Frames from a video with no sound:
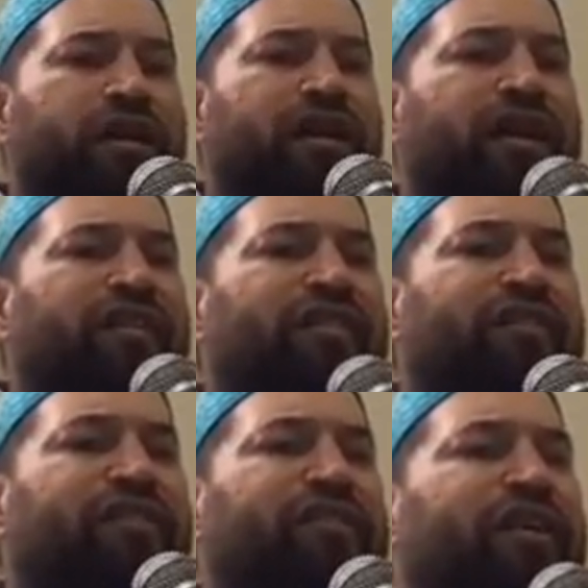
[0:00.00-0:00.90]
and
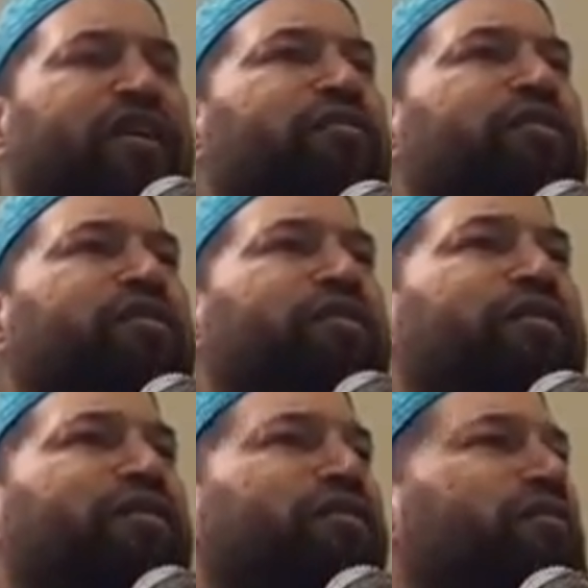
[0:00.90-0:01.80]

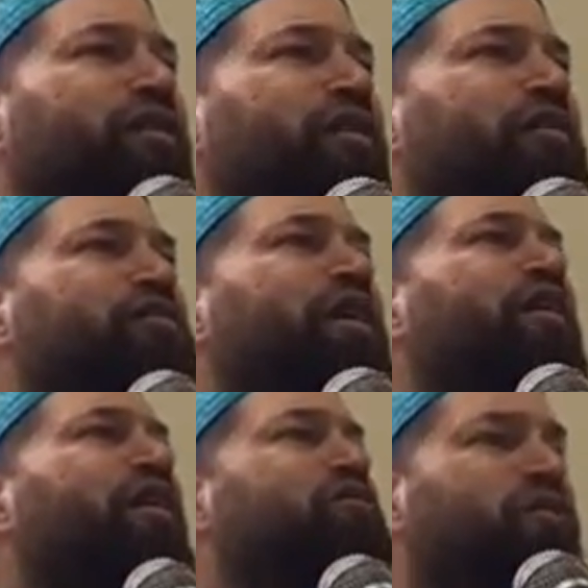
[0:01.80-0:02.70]
it's
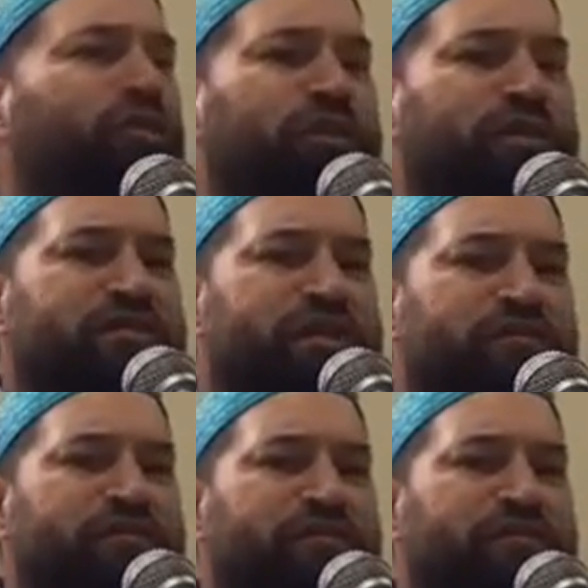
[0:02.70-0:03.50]
illogical what they say.